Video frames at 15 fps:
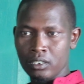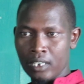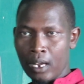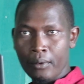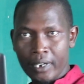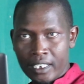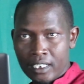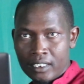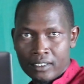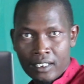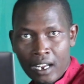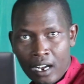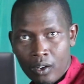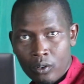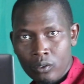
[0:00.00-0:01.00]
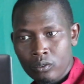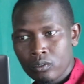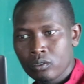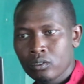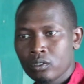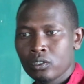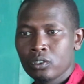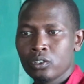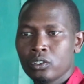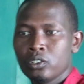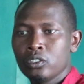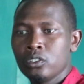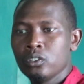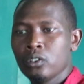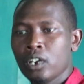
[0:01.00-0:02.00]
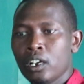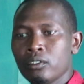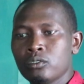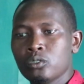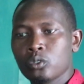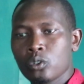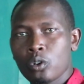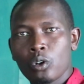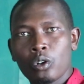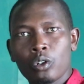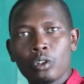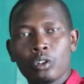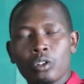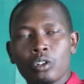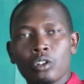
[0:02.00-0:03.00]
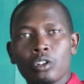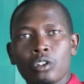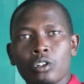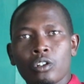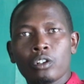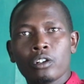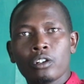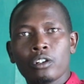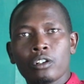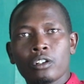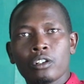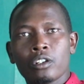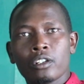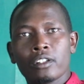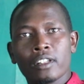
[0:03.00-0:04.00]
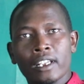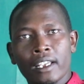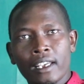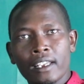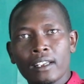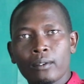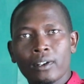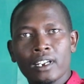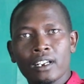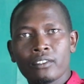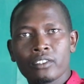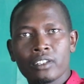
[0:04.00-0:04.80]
nowadays you have to call the Kenya Wildlife